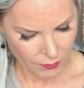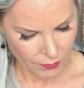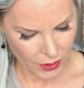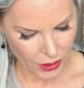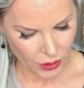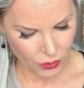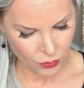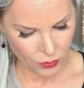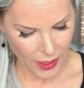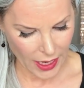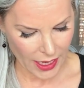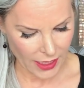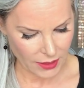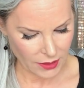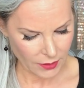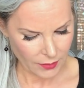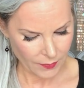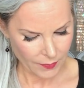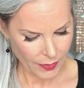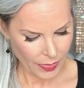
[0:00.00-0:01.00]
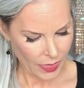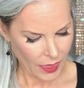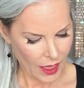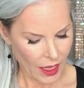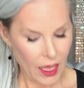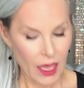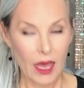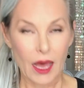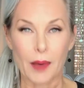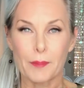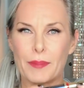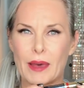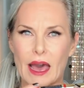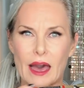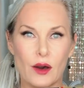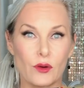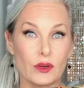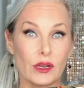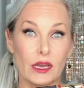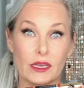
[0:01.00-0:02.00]
Blue Red
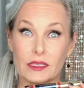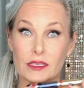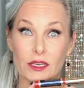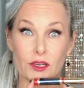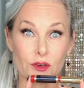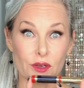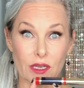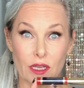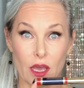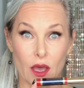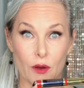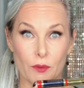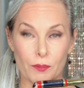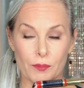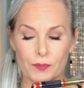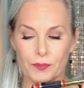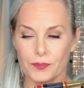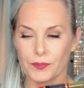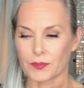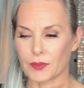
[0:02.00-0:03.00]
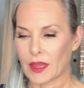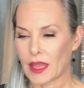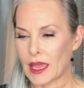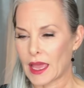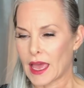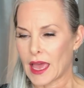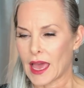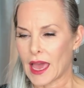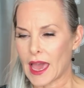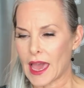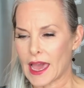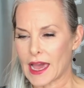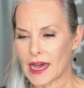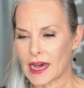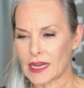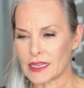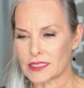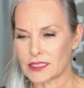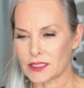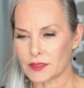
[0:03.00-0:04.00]
about a year ago
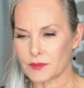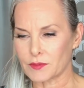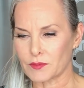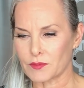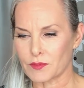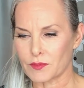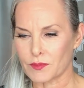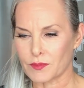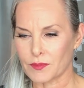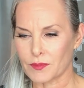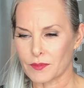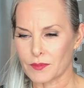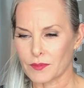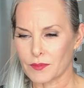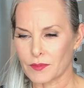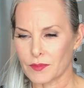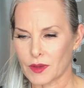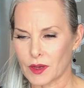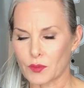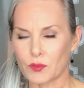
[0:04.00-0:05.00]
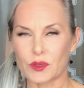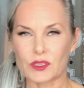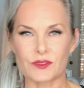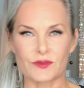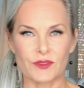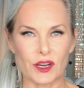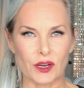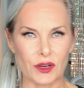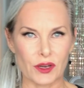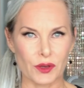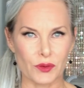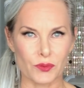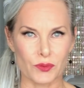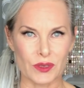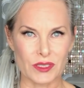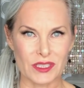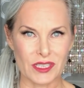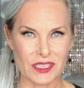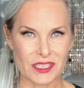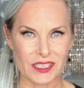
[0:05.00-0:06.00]
and was very
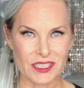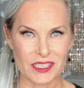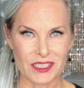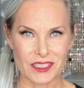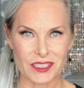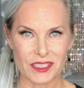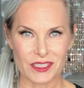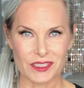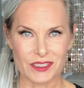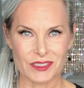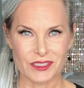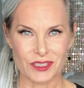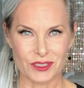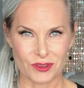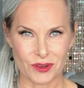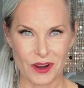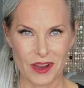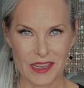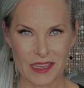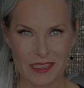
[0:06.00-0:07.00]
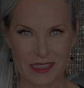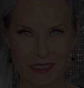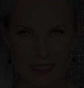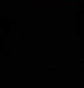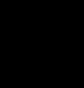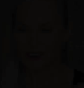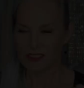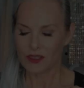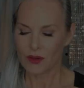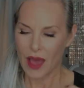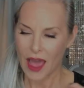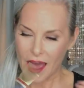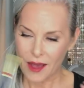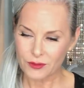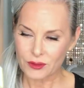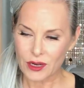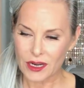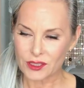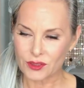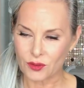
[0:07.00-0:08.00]
resistant to try it. So
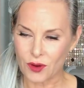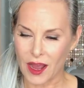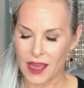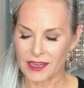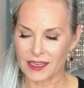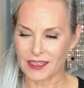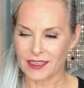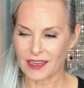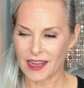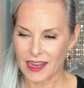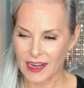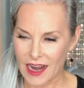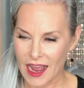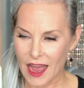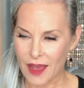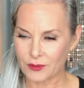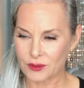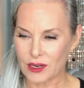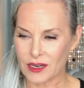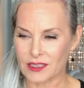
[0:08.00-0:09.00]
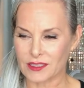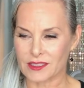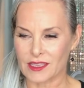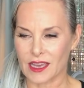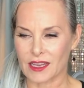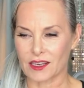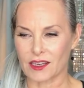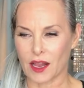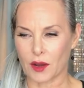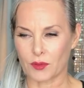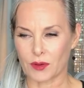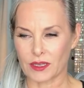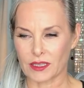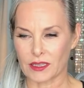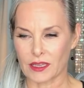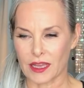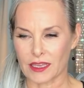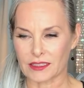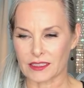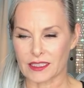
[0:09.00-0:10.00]
after I tried it, and after I decided I really
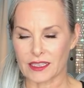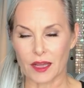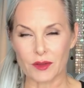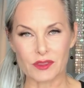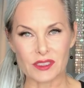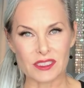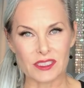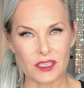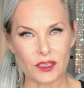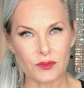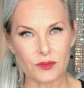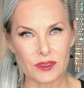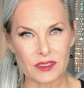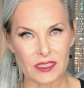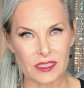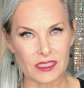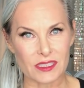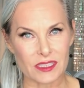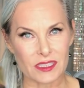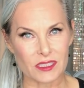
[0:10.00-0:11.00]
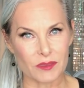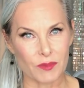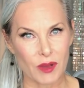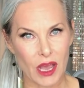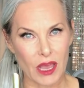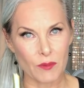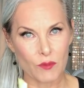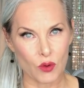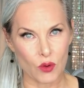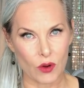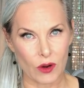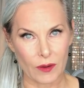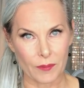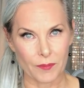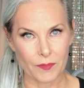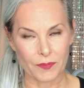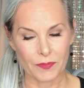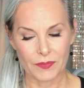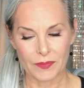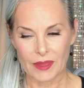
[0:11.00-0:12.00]
liked it, I was still resistant to buy more.
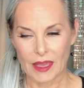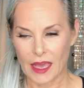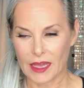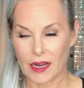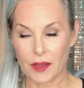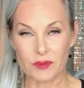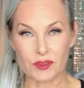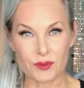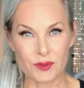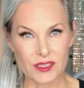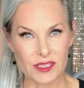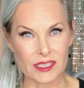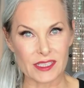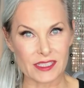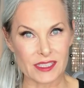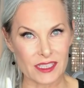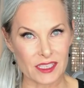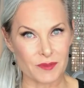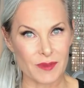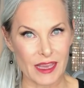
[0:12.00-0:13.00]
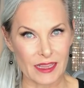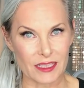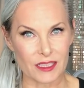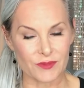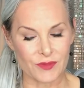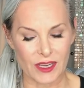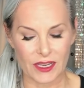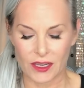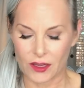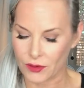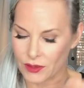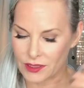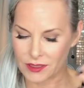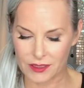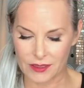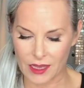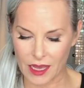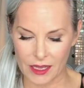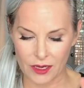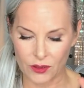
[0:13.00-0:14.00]
And I was resistant to make this video,
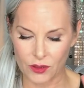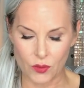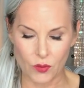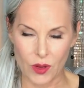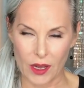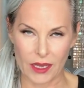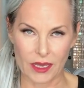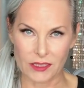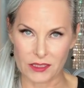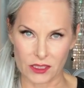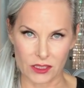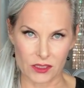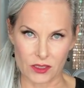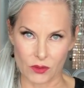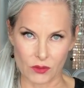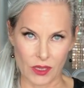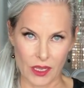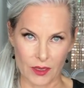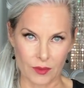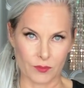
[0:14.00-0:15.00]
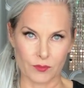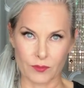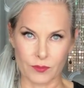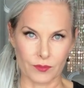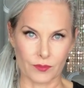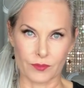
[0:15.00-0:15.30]
because I don't know why, I just don't like